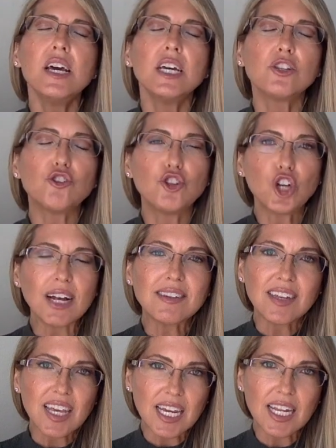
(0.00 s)
is
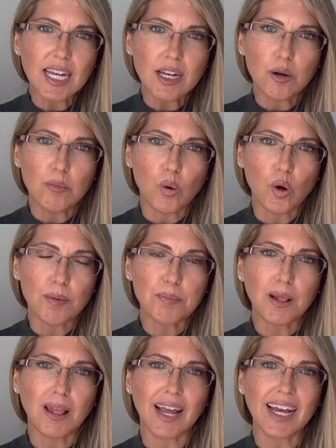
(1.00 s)
just eating more
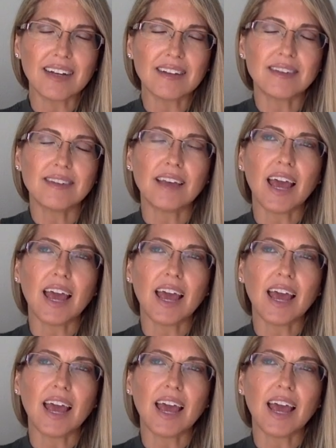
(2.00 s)
plants.